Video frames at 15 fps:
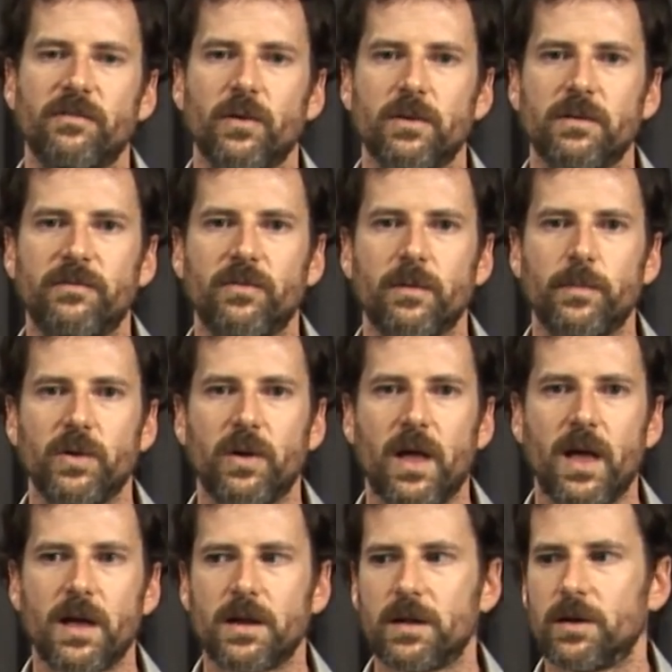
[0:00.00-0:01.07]
voted for
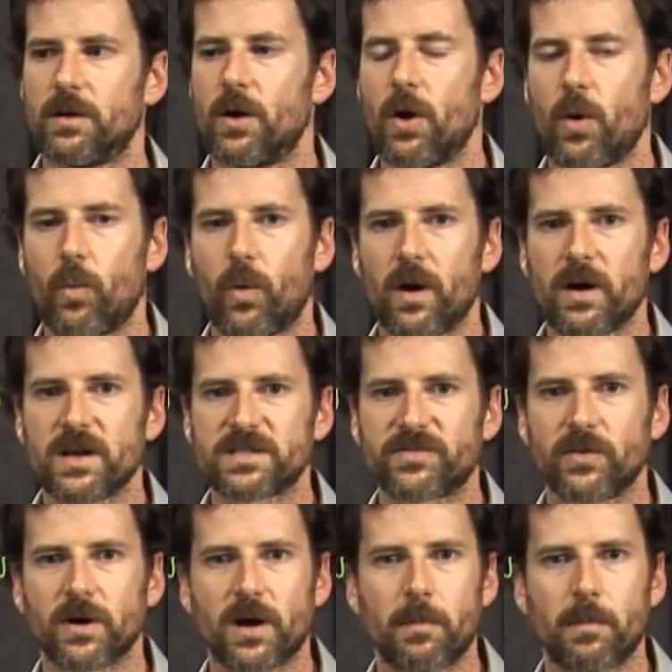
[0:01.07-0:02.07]
Buchanan, whereas for a